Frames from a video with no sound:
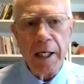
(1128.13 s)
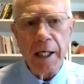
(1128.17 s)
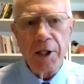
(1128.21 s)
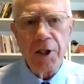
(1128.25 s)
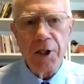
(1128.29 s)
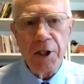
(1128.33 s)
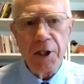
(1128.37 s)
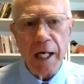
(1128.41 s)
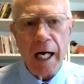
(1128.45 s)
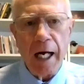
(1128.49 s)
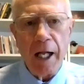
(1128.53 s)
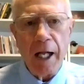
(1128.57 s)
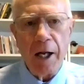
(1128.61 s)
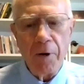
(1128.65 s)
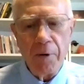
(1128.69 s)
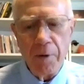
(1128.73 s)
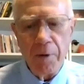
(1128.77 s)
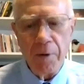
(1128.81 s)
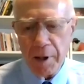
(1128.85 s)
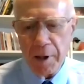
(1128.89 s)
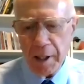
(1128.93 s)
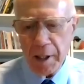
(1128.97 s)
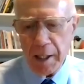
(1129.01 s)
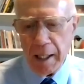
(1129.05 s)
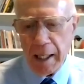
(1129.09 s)
is shallow
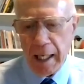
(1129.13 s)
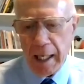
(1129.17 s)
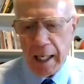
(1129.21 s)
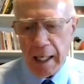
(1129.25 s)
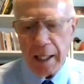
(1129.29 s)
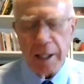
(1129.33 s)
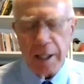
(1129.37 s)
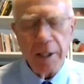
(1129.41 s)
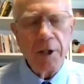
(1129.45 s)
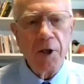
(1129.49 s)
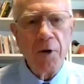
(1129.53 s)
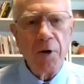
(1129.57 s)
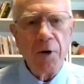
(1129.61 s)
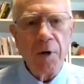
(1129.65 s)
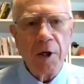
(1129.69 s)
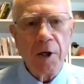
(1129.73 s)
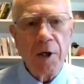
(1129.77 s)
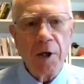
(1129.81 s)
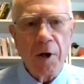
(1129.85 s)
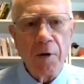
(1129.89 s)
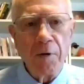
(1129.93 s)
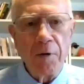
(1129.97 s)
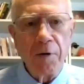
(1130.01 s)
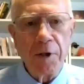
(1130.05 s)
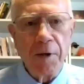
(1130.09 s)
and it's too
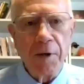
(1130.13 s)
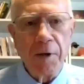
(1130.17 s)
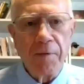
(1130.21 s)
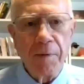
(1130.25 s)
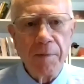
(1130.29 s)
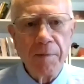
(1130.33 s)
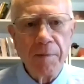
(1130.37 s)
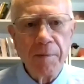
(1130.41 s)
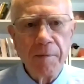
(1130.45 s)
exclusive.